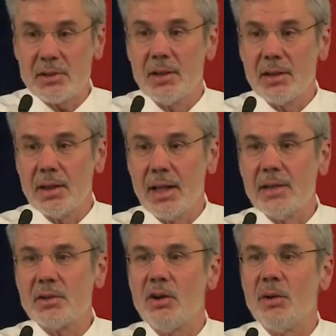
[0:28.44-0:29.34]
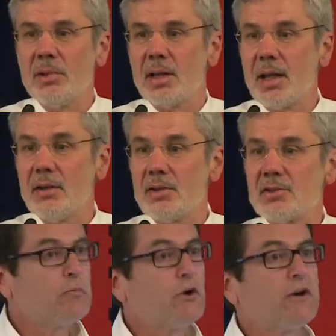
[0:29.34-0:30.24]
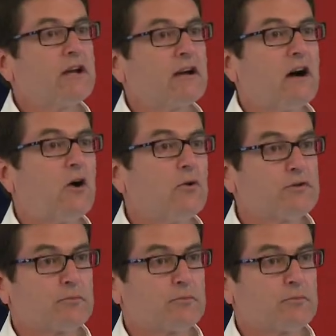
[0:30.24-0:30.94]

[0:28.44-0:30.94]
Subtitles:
the experts on the science, on the